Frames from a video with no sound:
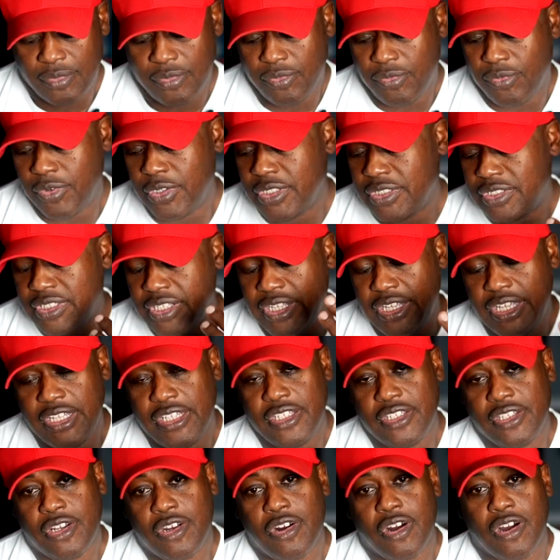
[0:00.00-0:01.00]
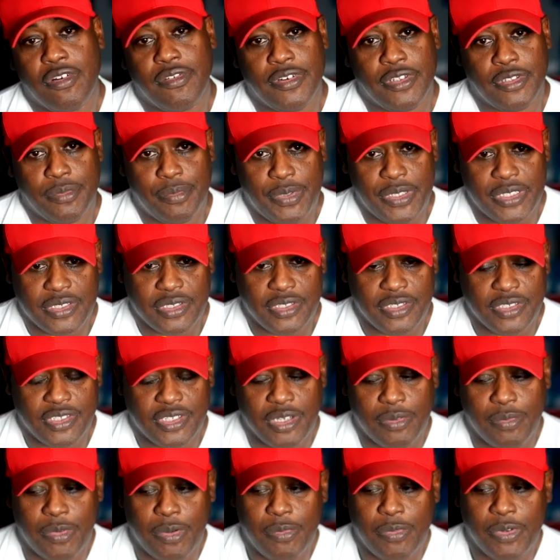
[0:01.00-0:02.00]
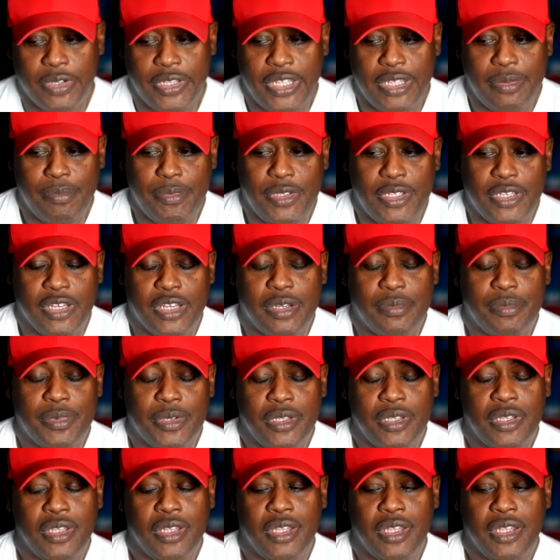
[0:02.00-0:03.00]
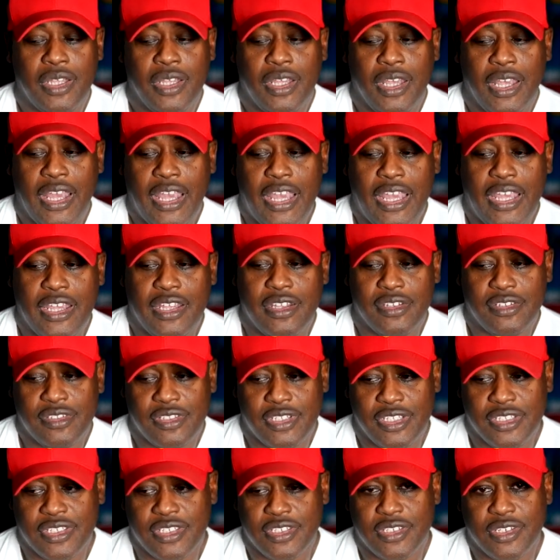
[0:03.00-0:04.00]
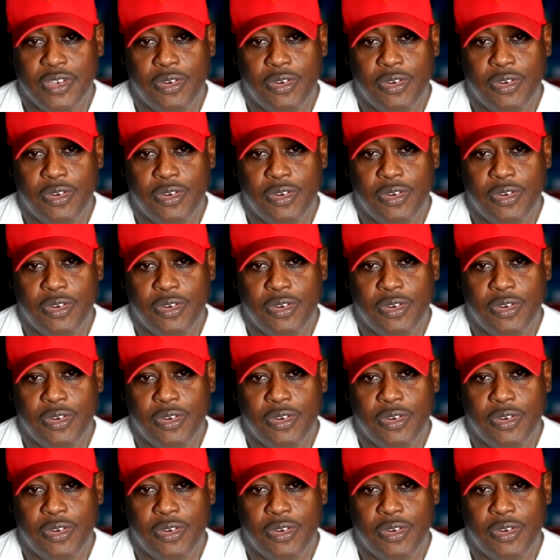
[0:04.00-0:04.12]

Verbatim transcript: Once again, in the car rental business, someone will hit me up, hey, this is